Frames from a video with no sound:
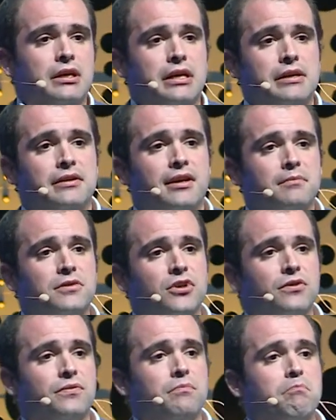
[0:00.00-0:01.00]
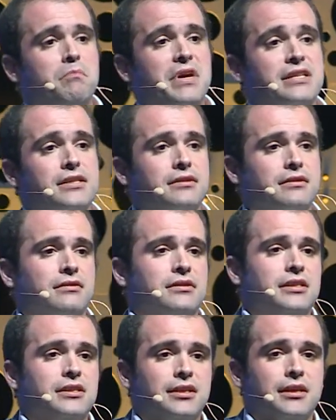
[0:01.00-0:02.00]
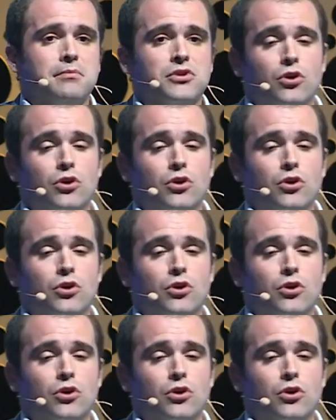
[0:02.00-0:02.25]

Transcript: in terms of M E S systems